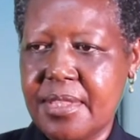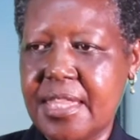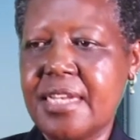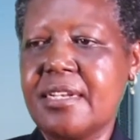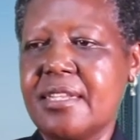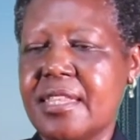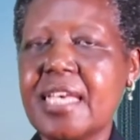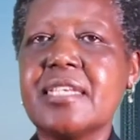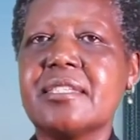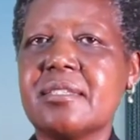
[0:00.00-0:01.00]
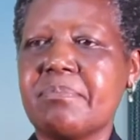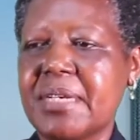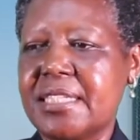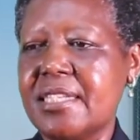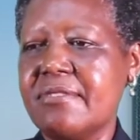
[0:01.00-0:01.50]
then there is
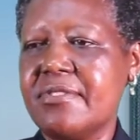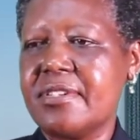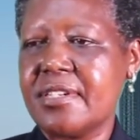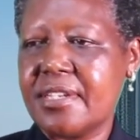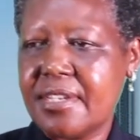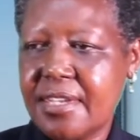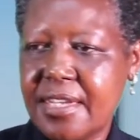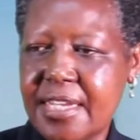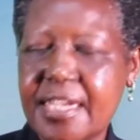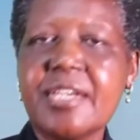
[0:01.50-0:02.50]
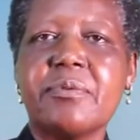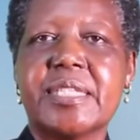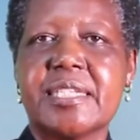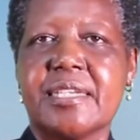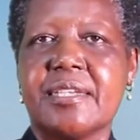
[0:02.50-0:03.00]
perceived
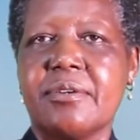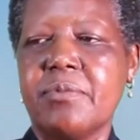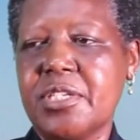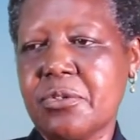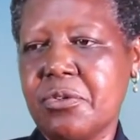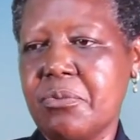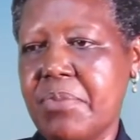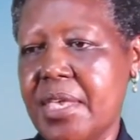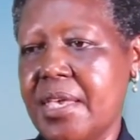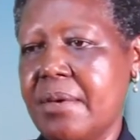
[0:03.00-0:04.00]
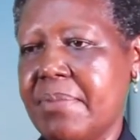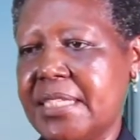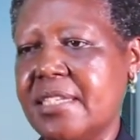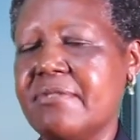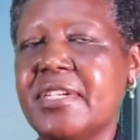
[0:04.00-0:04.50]
iniquity, which could be
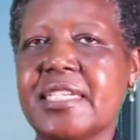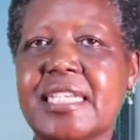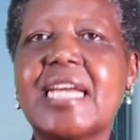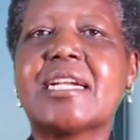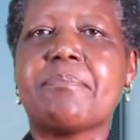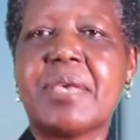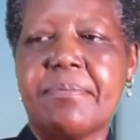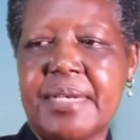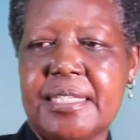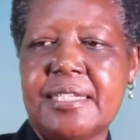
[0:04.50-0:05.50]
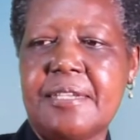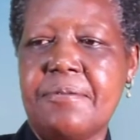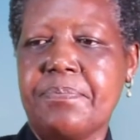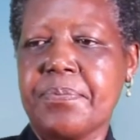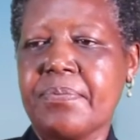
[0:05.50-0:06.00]
perceived as underpayment.
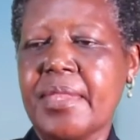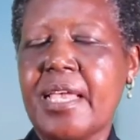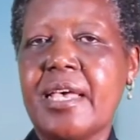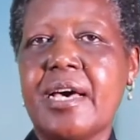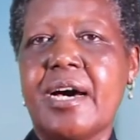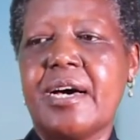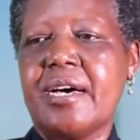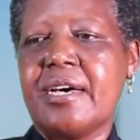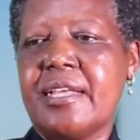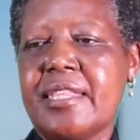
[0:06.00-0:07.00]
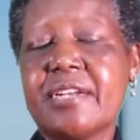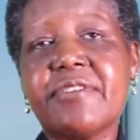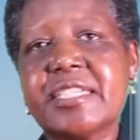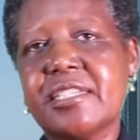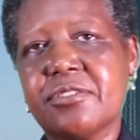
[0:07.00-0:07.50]
The
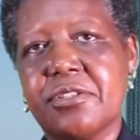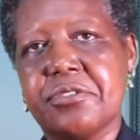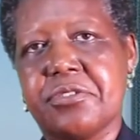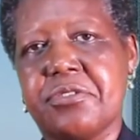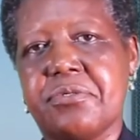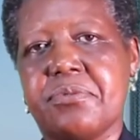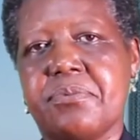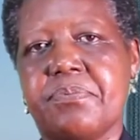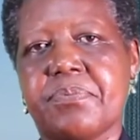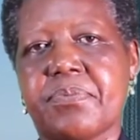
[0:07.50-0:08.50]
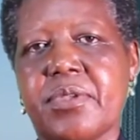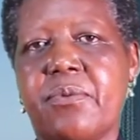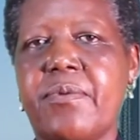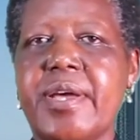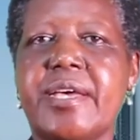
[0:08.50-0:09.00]
reverse is also true,
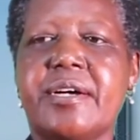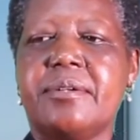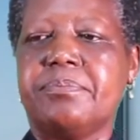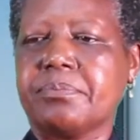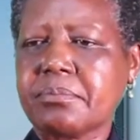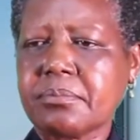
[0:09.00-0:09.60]
where